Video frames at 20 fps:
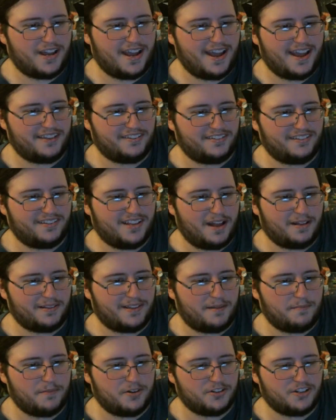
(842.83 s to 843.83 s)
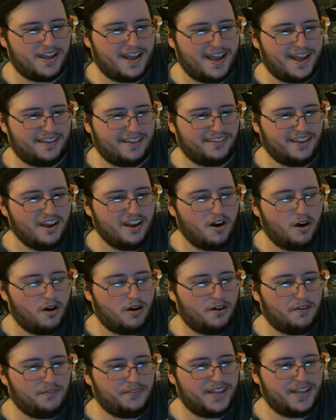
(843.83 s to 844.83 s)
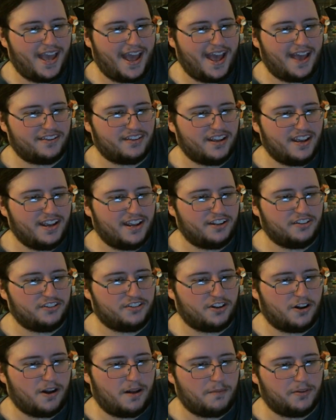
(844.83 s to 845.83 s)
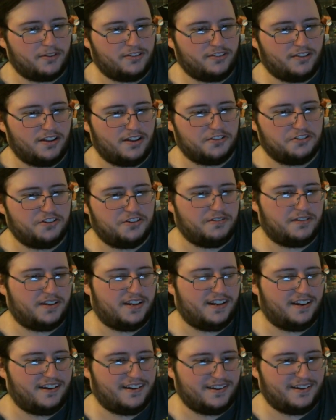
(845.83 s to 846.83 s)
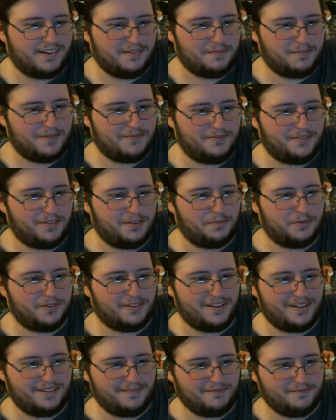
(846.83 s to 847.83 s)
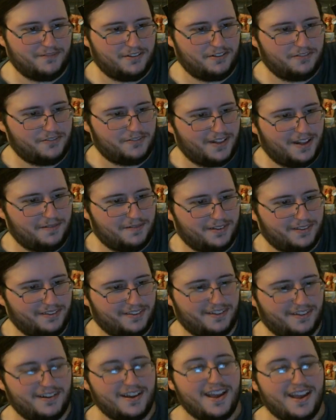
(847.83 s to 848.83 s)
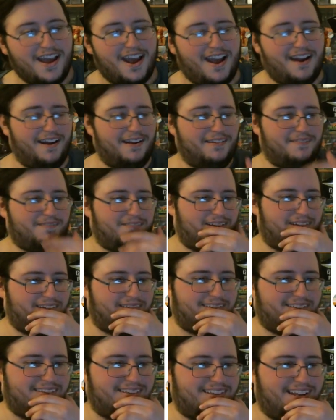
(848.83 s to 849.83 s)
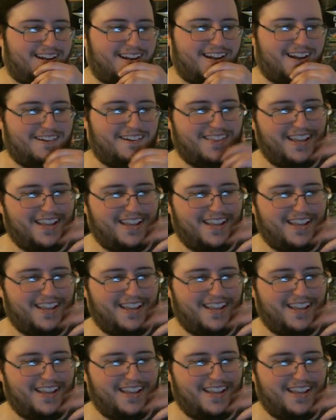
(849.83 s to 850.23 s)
ass, not that much ass, all of the ass. Insert, I'm a slut joke here. And 50% voted for that one. So, all right, well, there you go.